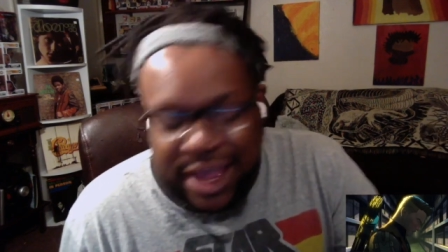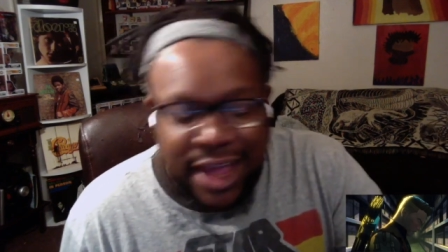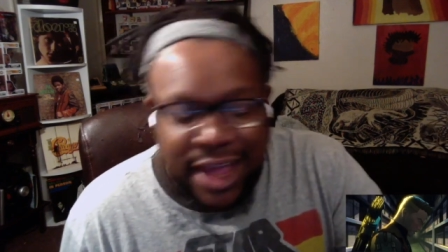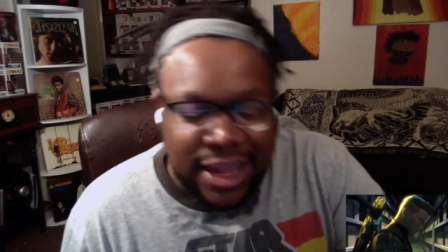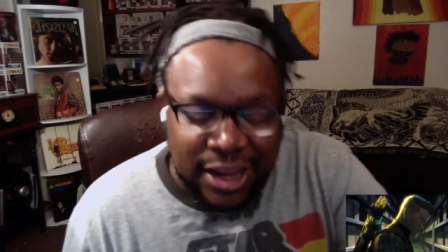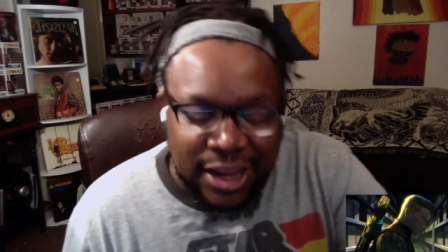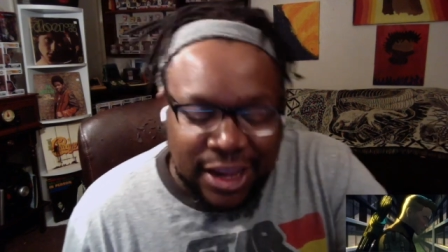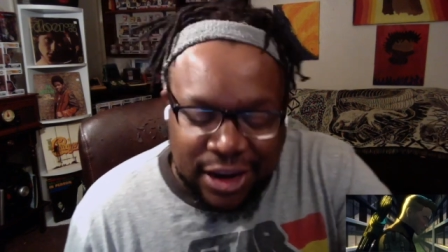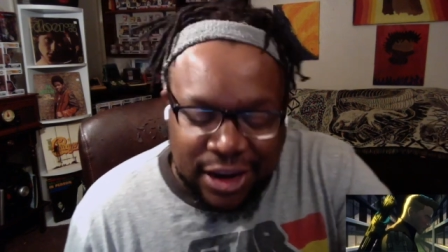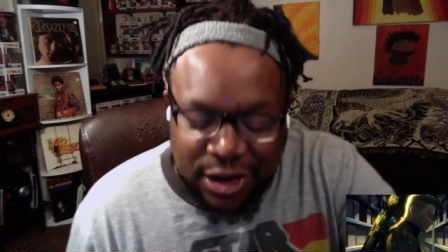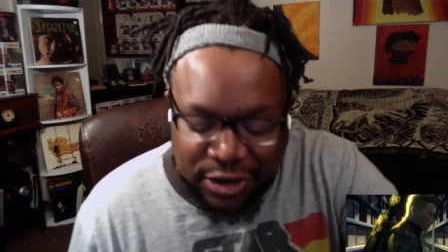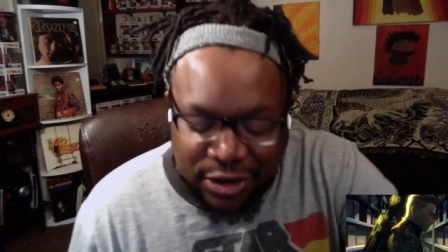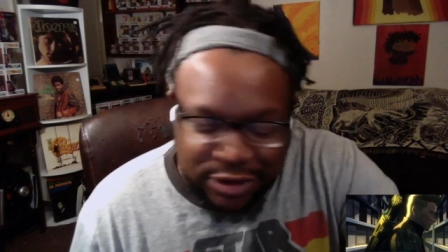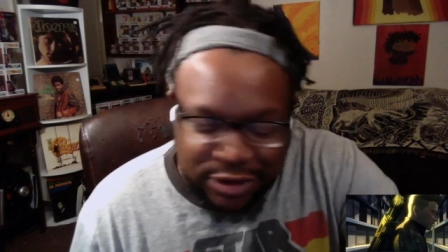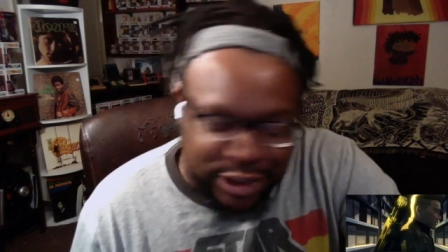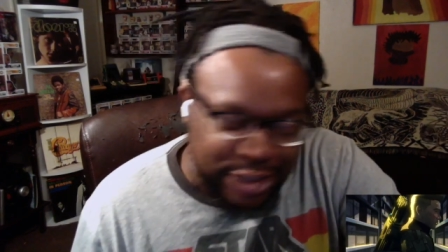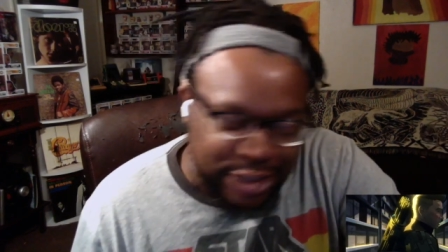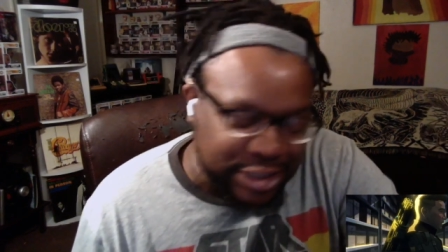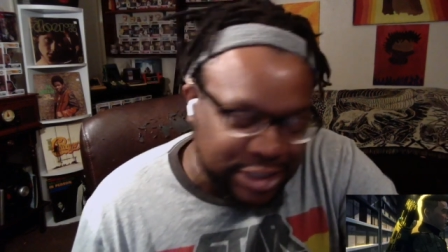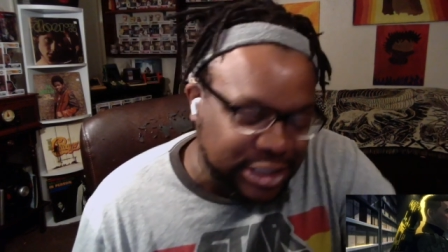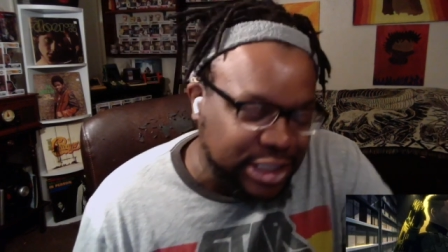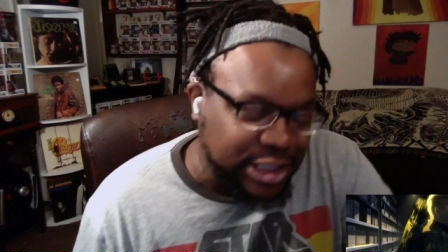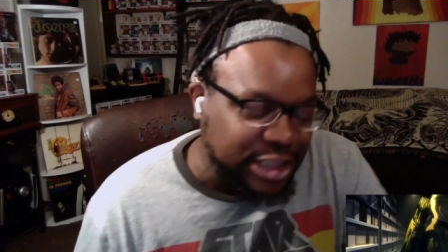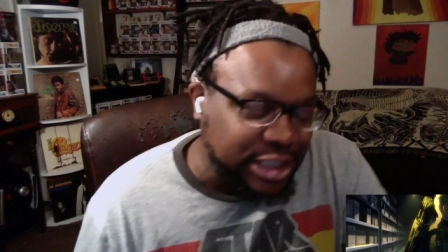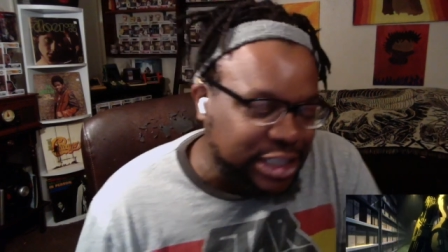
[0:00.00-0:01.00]
You know, this
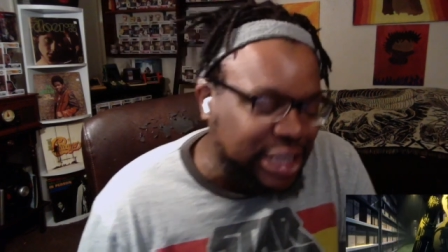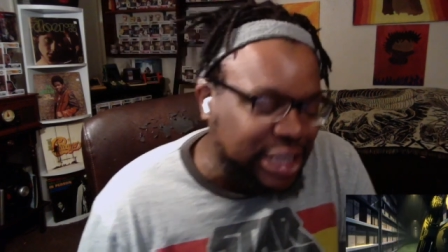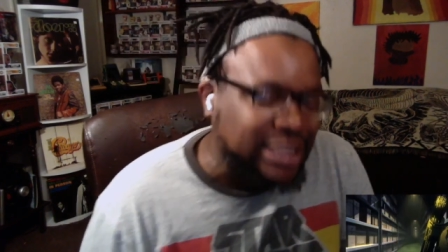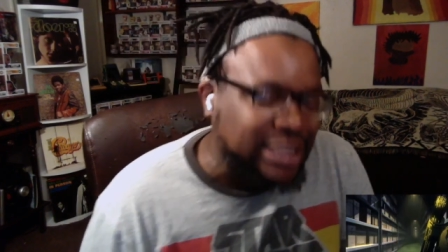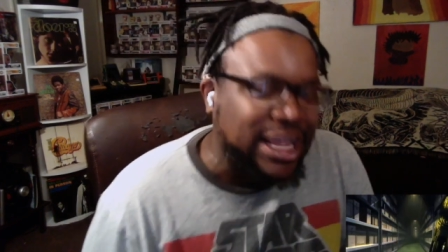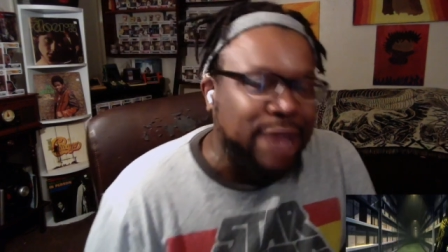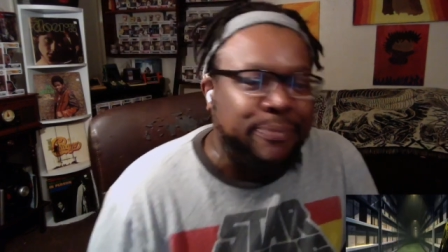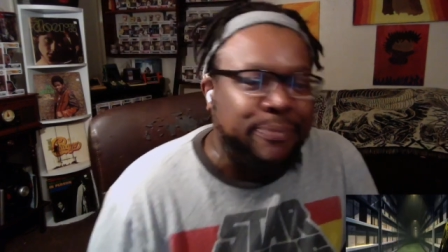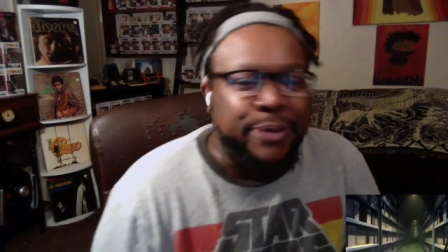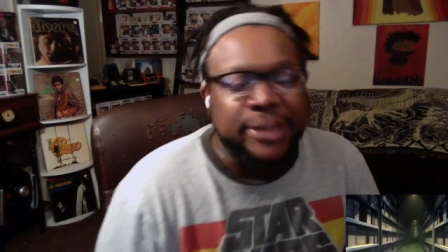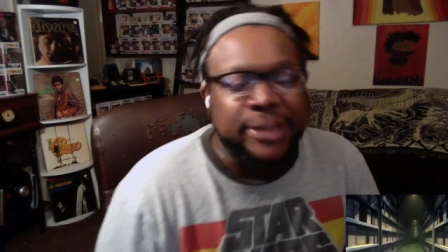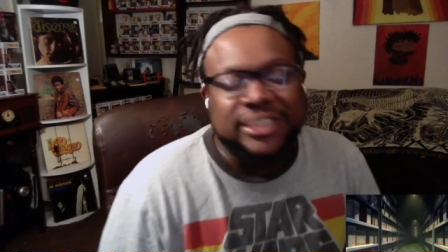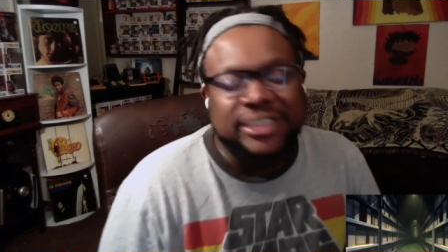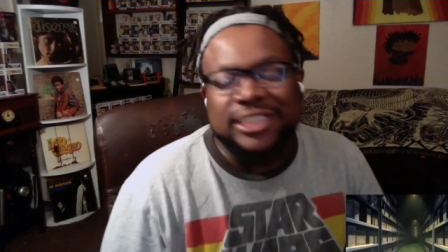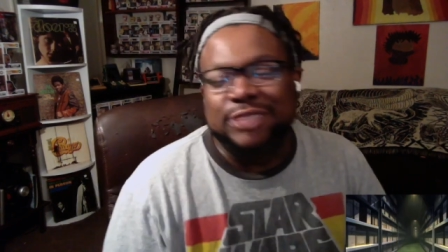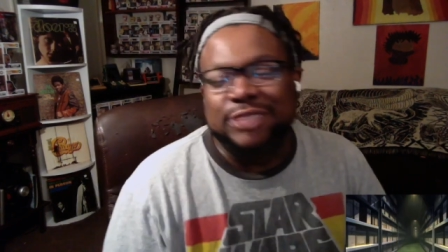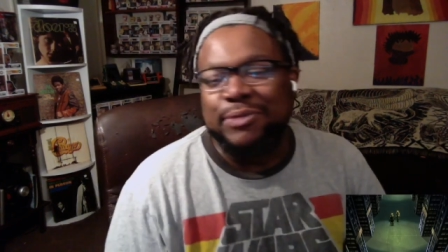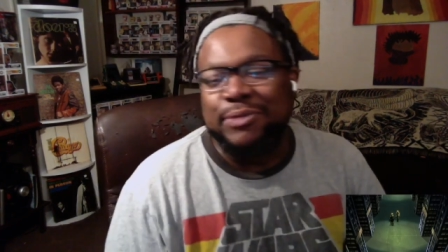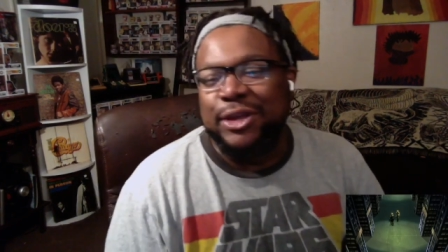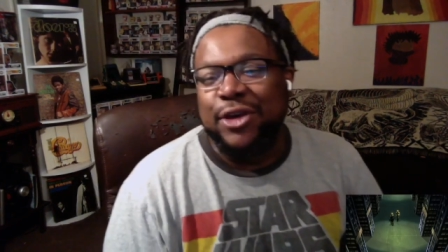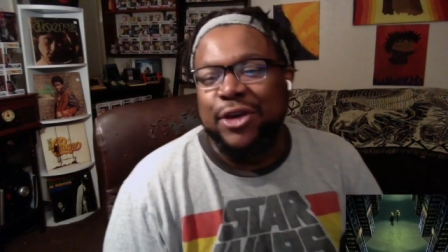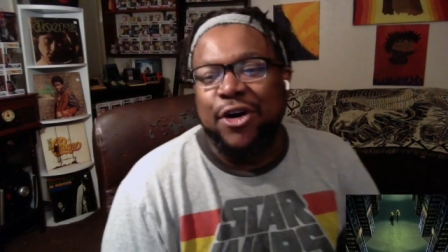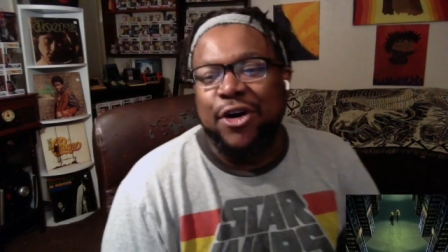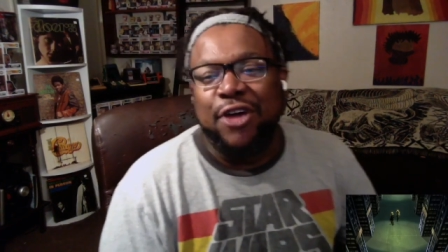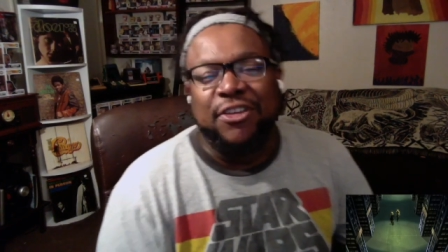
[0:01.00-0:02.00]
is the shit that pisses
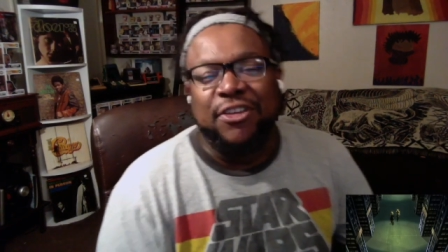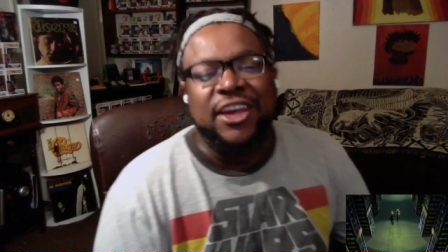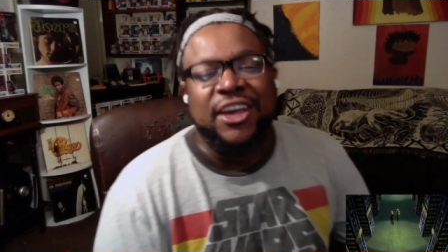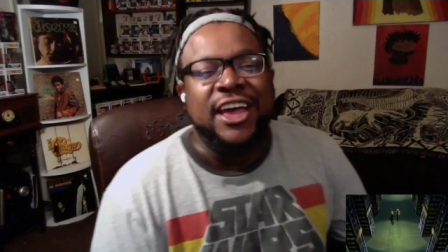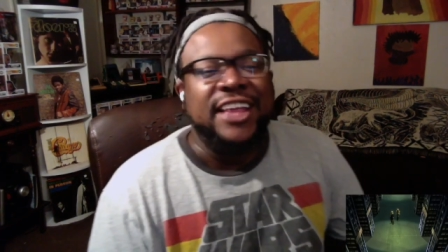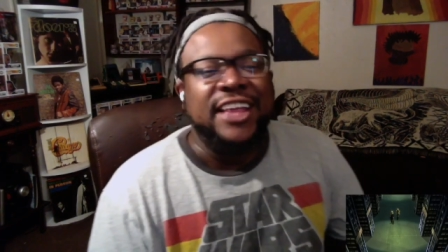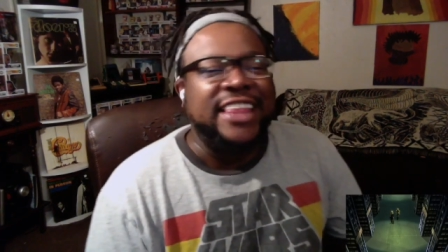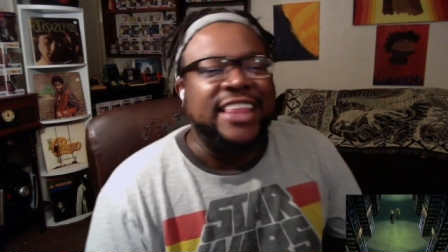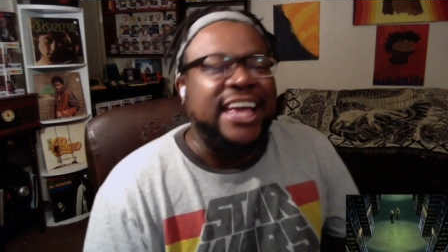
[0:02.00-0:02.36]
me off.